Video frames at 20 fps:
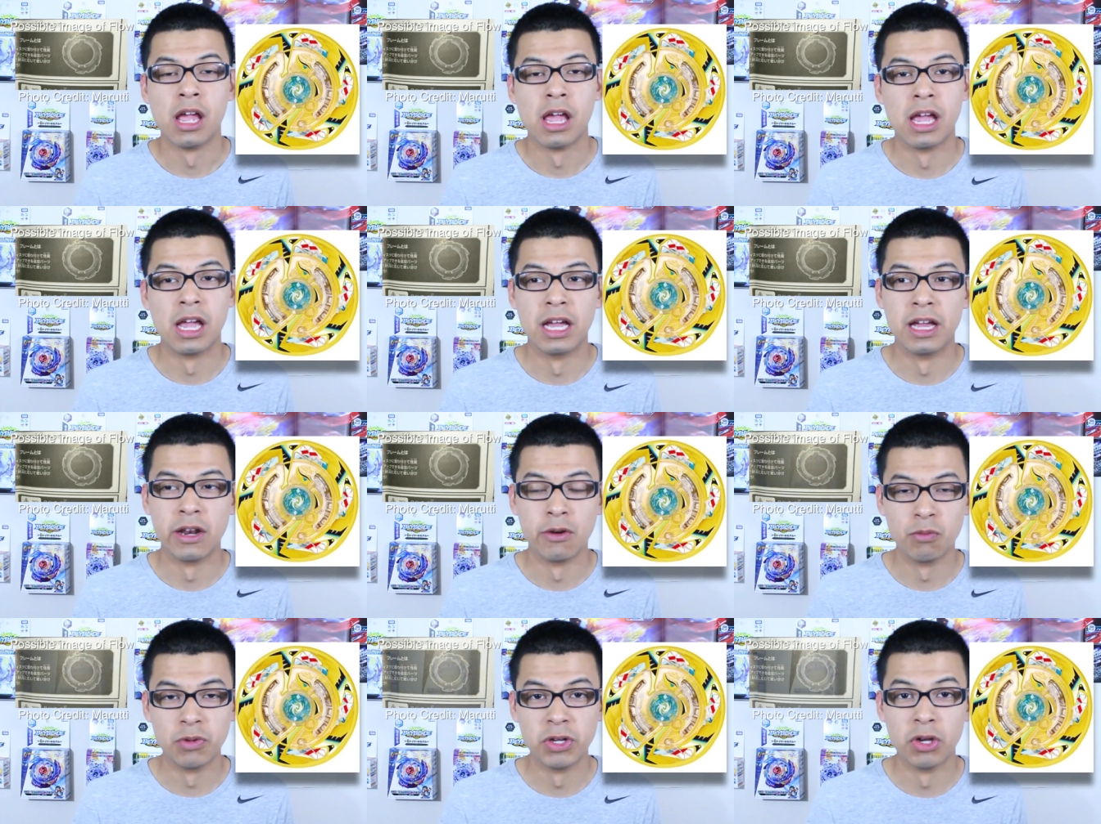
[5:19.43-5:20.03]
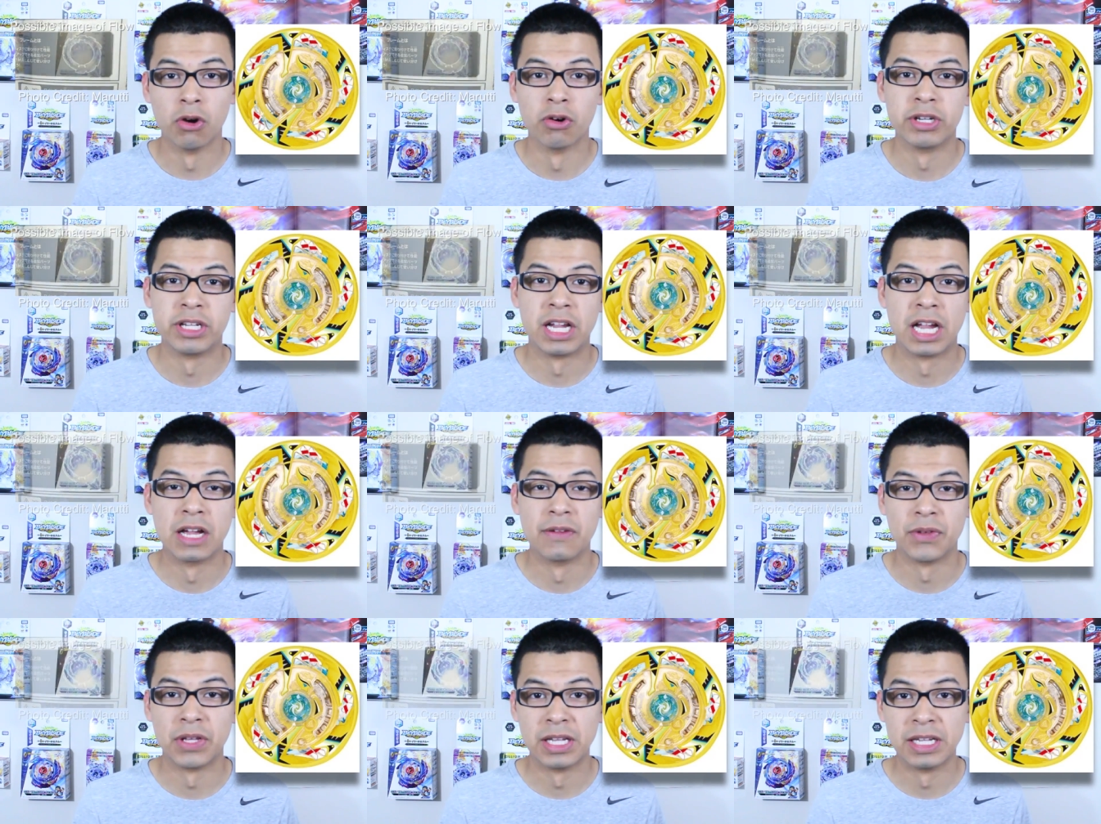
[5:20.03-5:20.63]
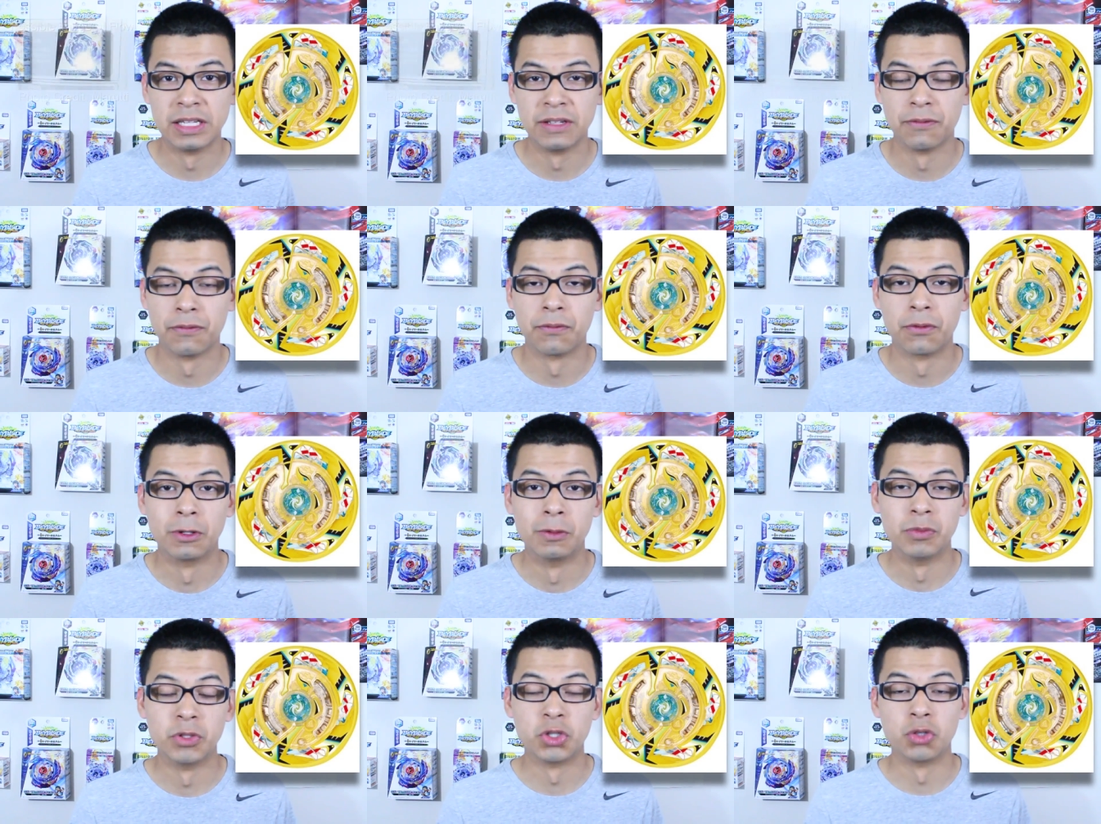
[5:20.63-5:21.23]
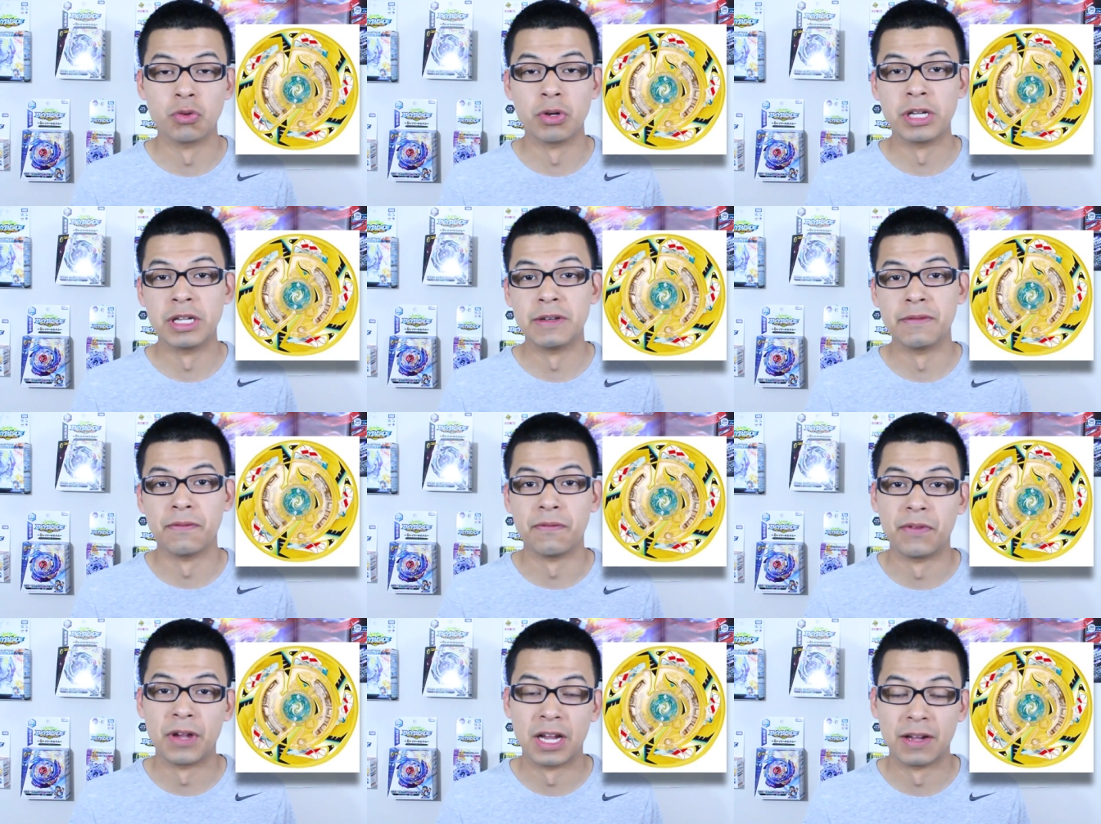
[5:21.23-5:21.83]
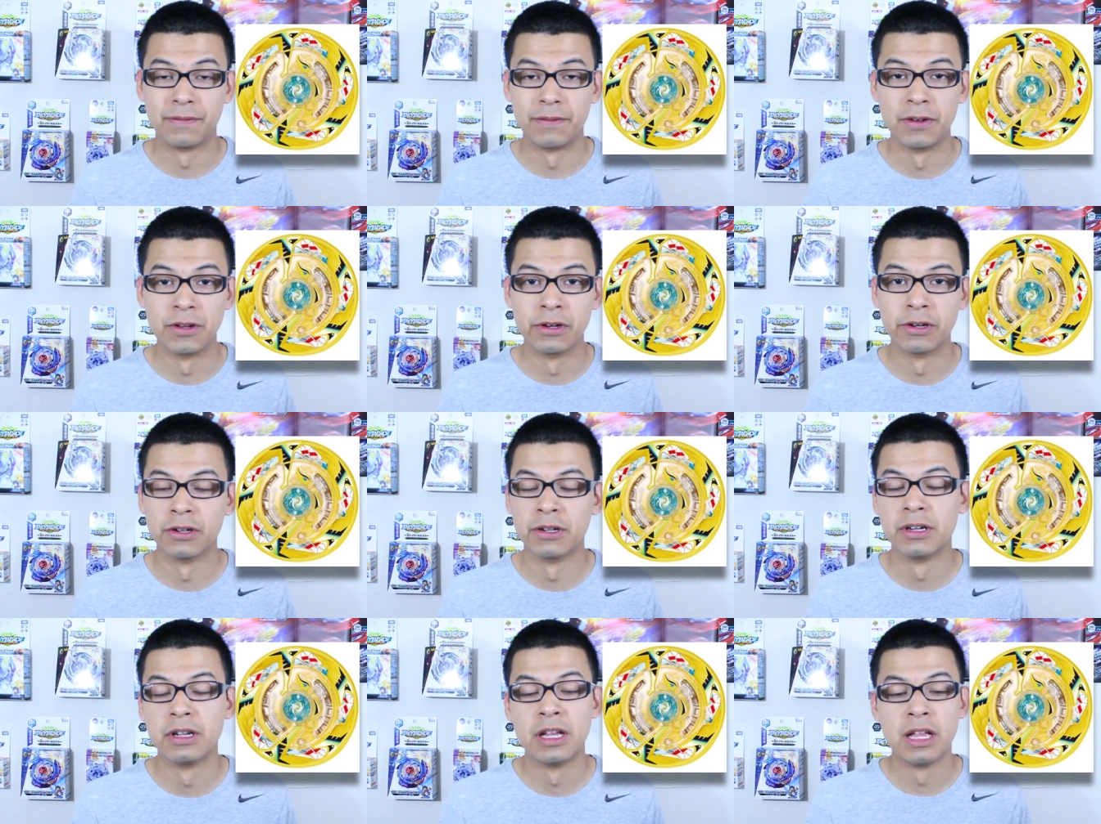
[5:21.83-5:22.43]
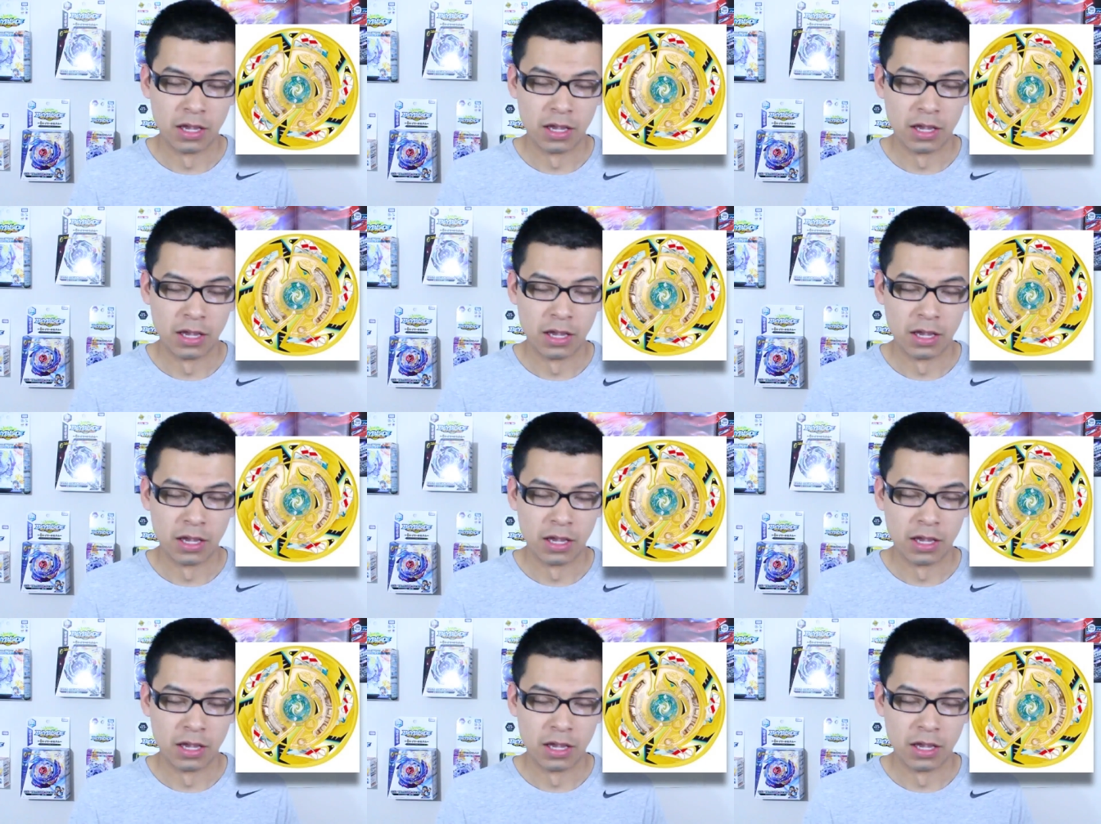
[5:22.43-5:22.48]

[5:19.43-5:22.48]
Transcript: And we already have 8 from Drain Fafnir.